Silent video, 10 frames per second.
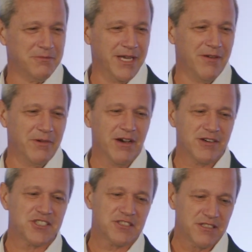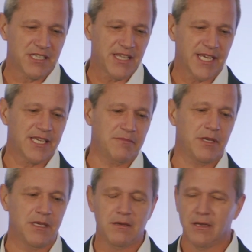we understood that can
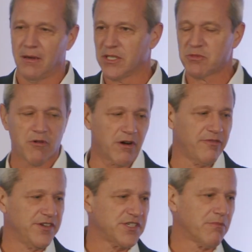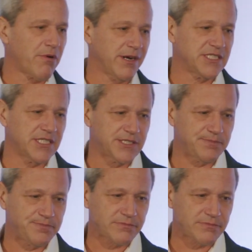be a much more efficient process